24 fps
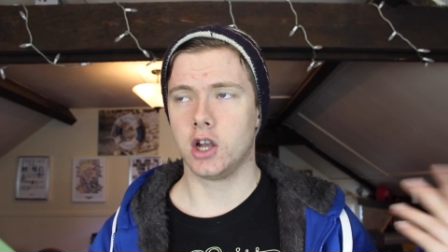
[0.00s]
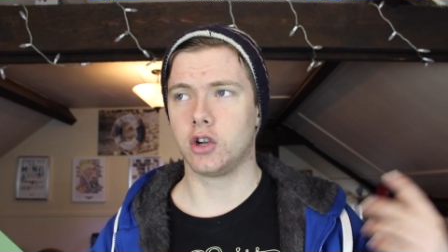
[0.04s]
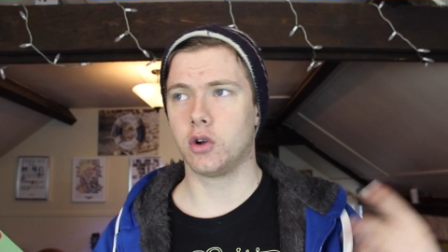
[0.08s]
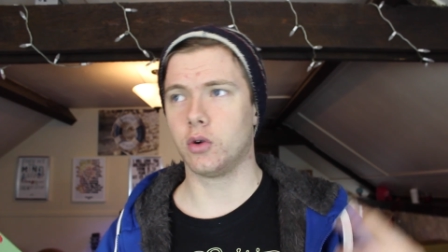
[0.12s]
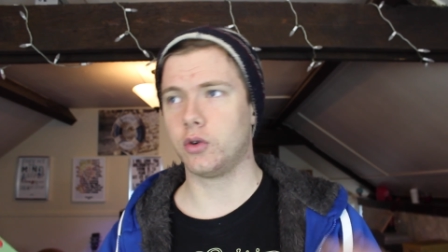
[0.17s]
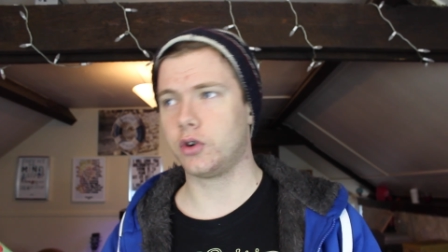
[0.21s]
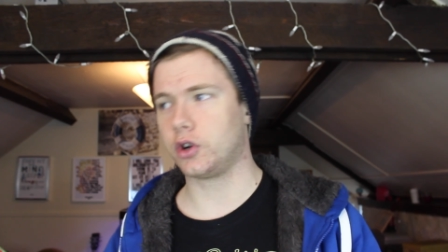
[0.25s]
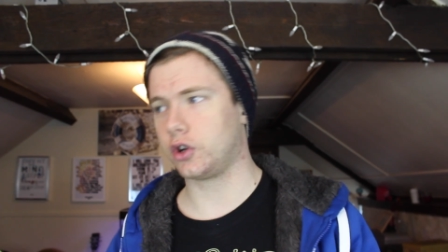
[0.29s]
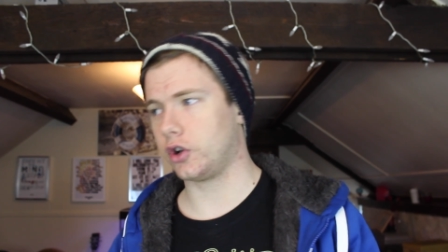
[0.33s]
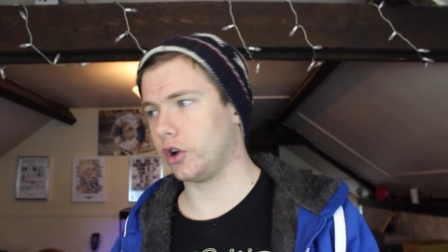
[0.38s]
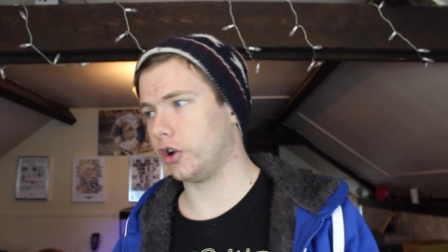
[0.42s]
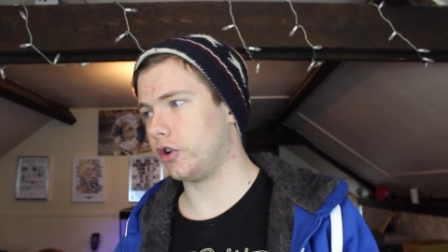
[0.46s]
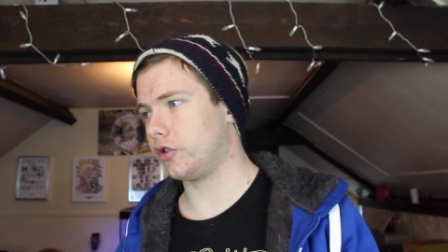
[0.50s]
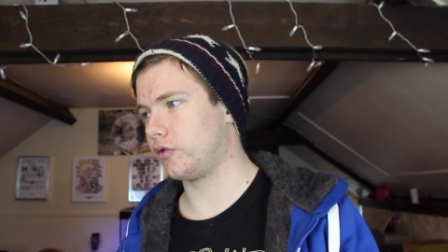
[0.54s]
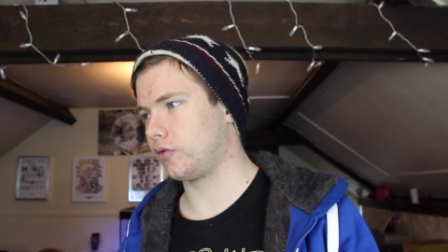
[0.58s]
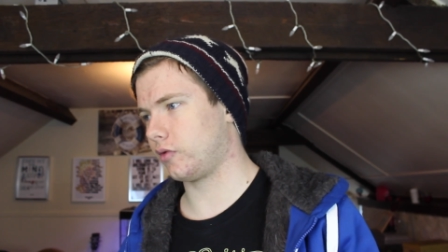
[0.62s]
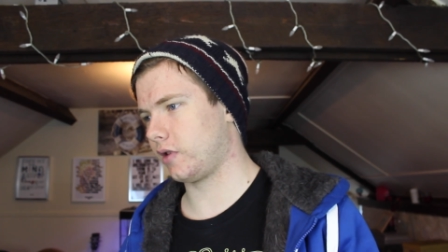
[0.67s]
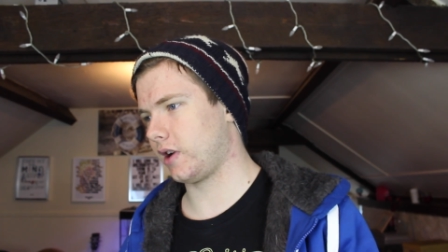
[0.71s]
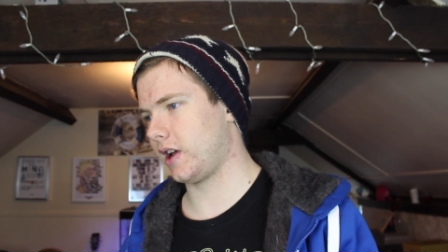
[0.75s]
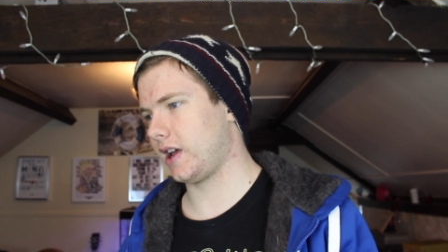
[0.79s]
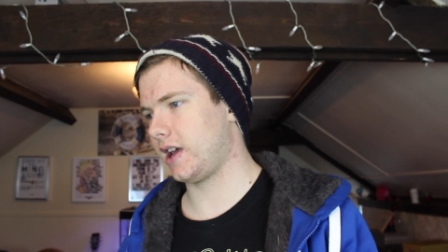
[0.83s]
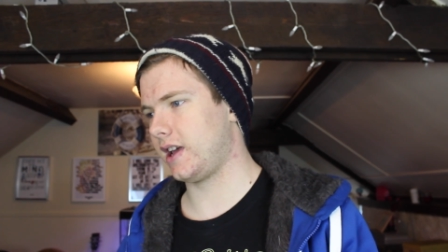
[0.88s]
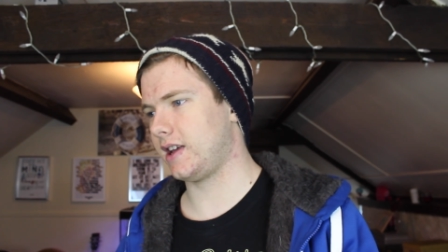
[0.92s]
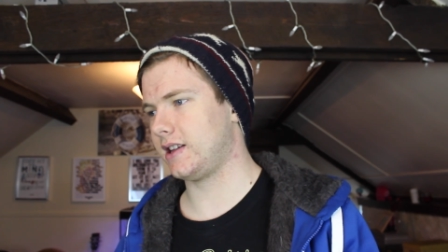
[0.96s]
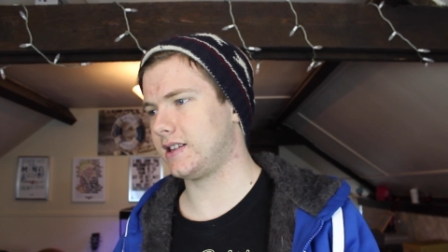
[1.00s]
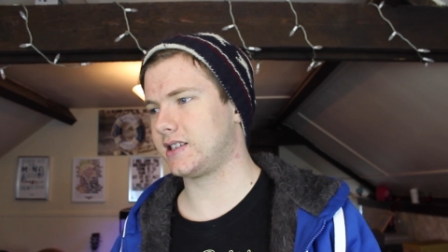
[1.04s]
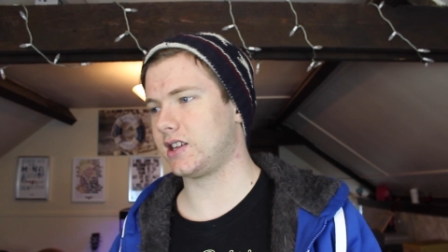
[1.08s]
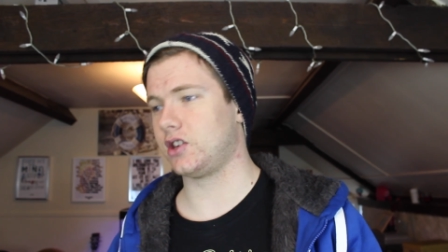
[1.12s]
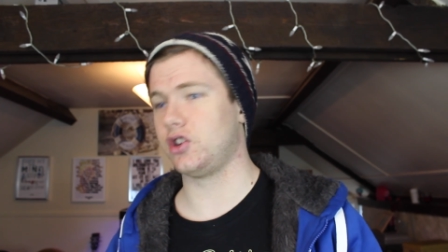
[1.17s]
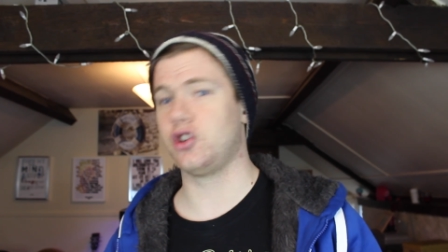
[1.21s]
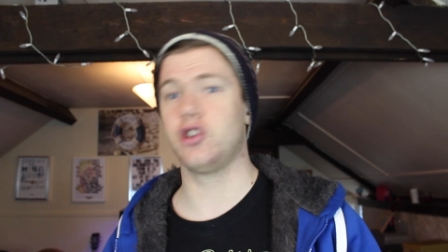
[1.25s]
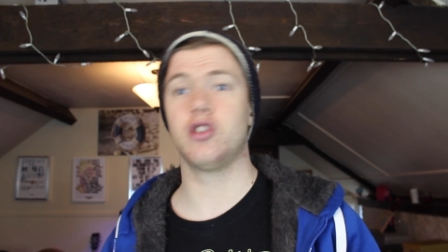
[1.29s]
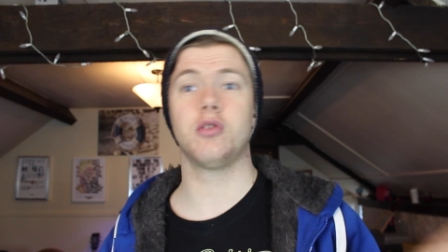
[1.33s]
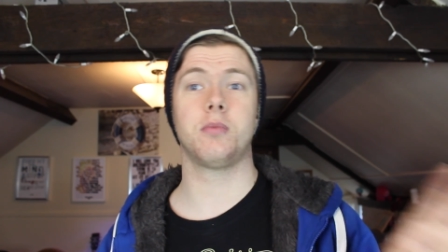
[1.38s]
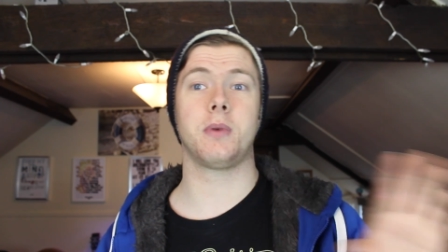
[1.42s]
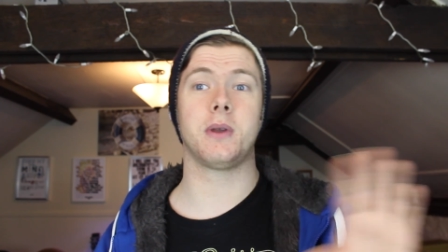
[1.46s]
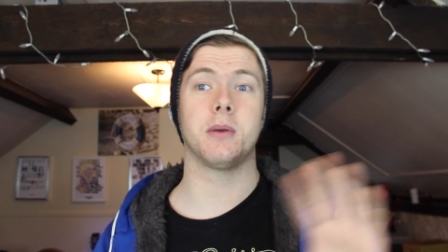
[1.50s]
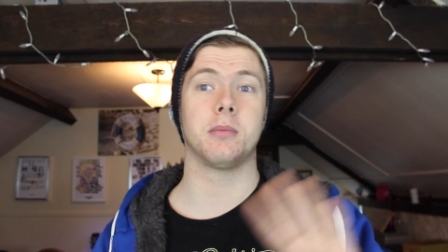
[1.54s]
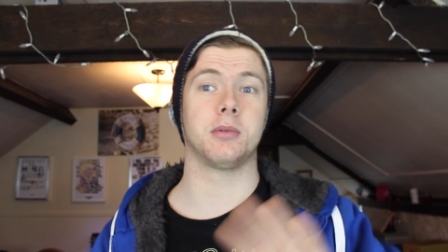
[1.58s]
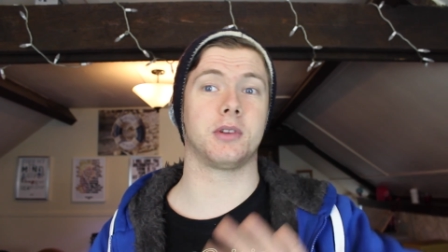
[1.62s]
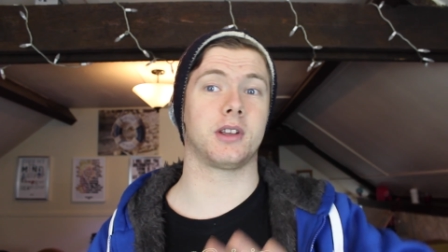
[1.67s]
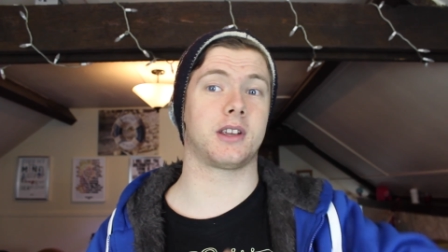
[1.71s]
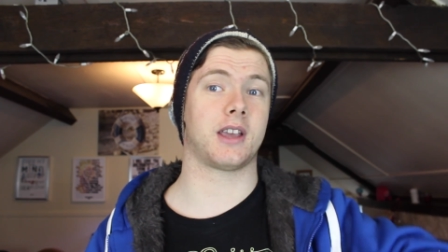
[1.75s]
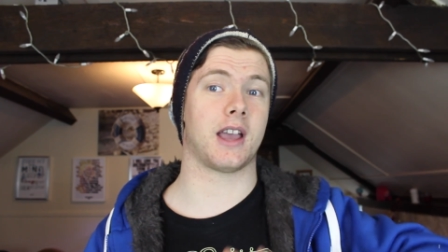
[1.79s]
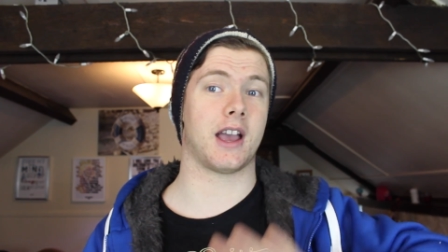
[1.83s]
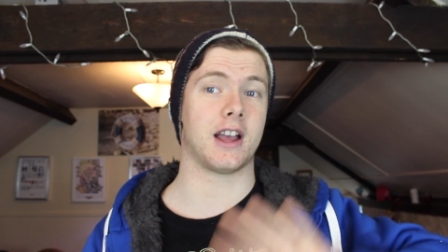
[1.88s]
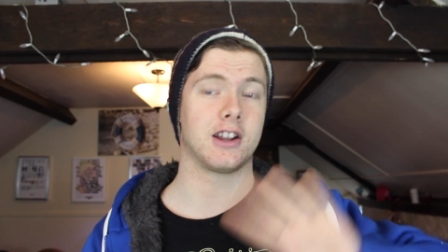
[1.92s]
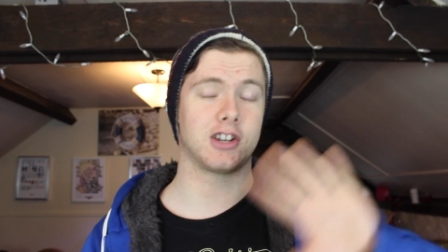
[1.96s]
go to Goodreads and you'll be able
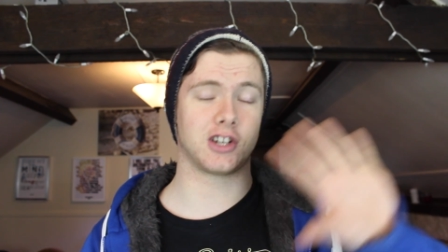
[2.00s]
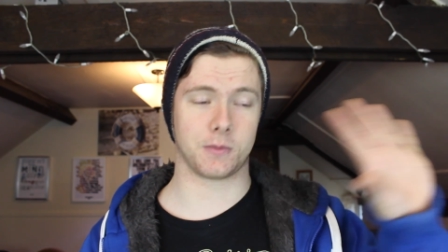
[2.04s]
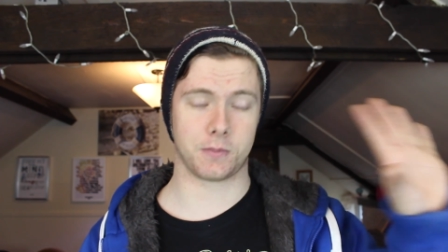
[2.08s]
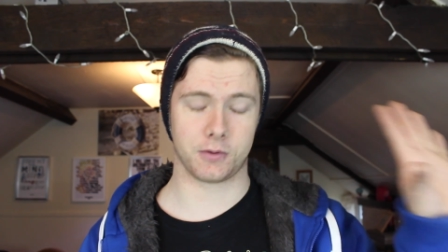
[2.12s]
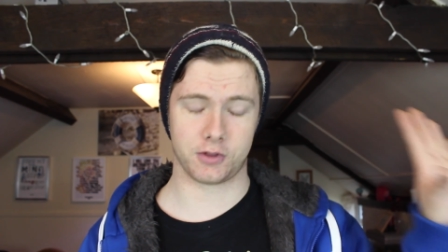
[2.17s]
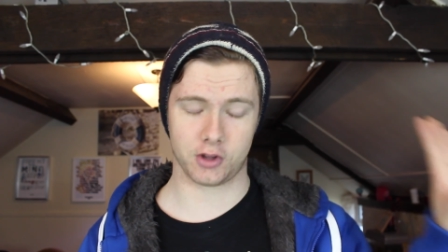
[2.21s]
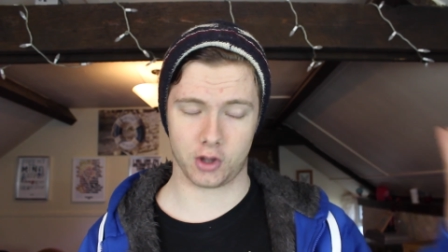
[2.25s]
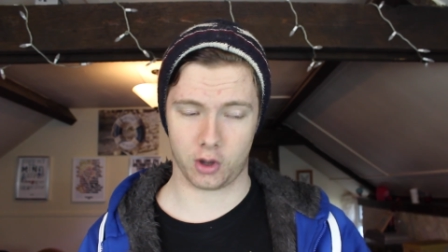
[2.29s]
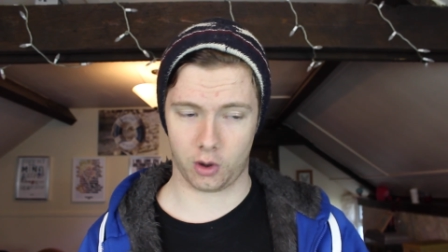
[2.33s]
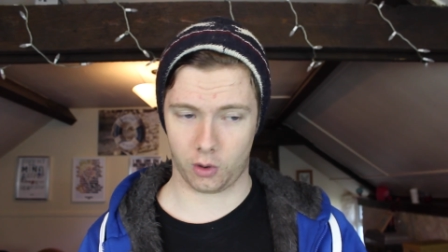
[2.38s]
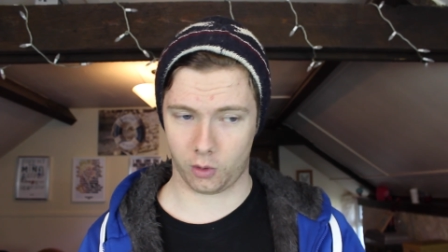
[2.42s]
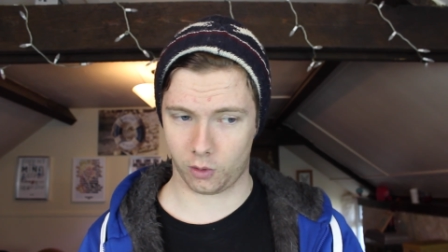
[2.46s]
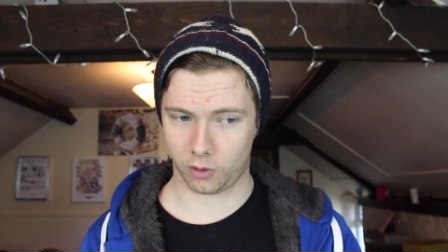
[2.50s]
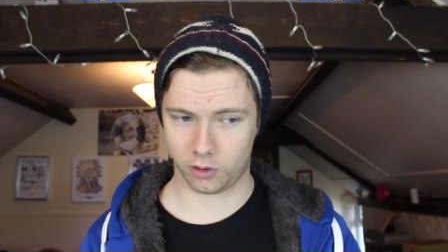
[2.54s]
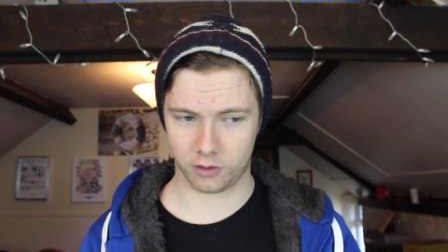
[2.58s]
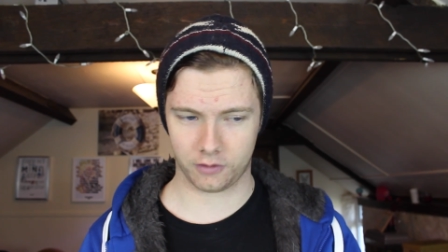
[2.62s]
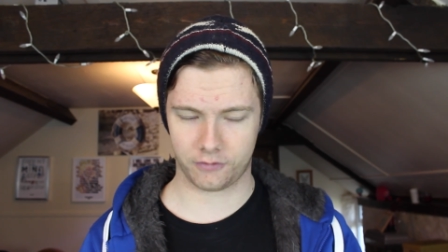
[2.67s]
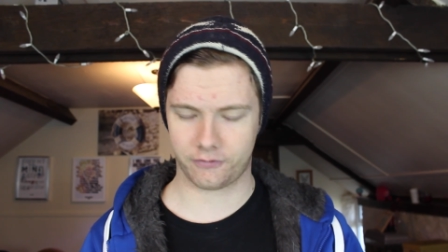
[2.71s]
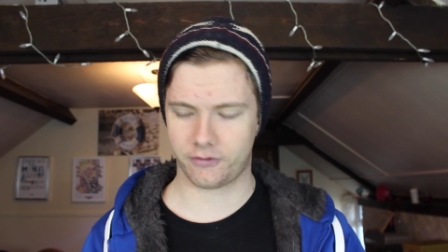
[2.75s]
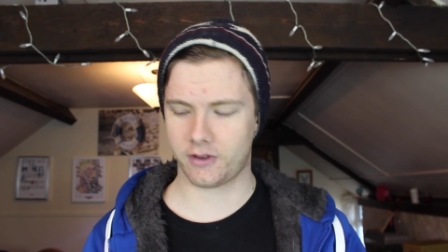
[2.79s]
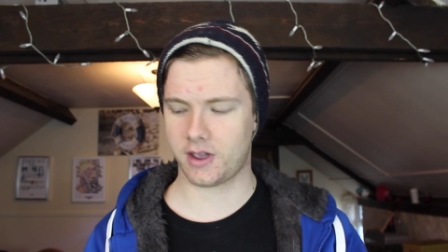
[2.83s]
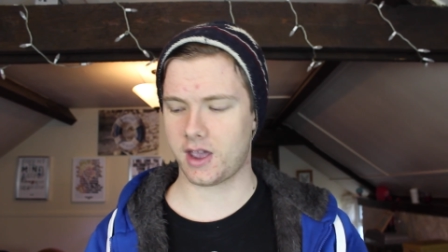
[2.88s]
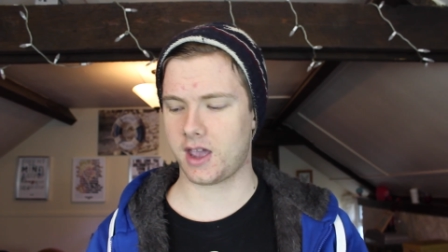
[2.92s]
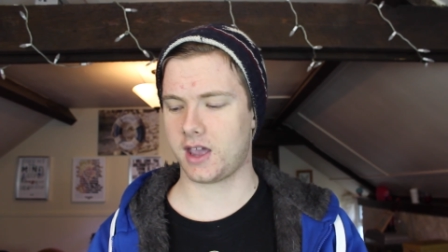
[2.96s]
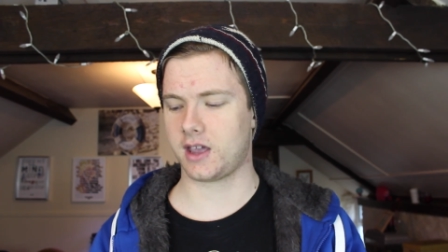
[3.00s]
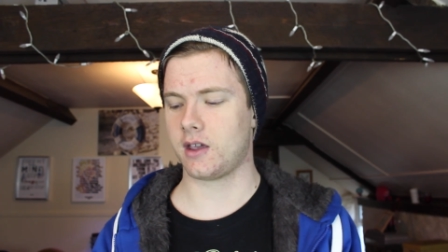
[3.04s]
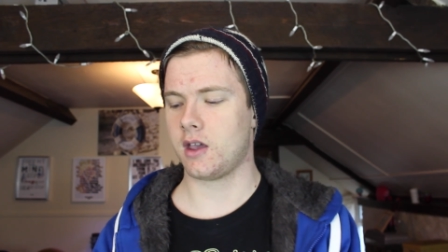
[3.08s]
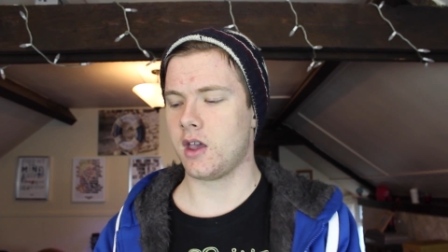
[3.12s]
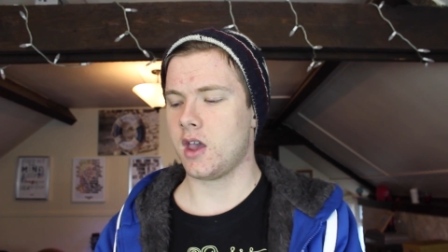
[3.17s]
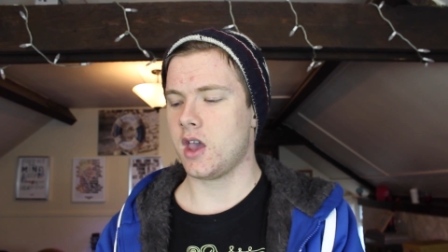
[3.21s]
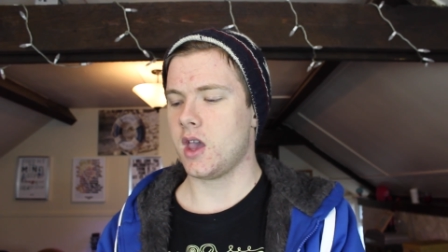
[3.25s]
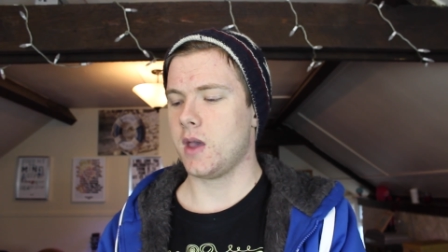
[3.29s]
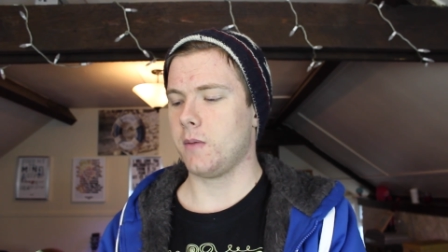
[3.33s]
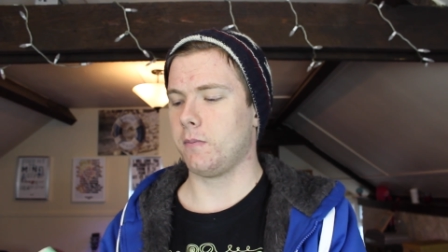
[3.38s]
to catch up on the whole thing.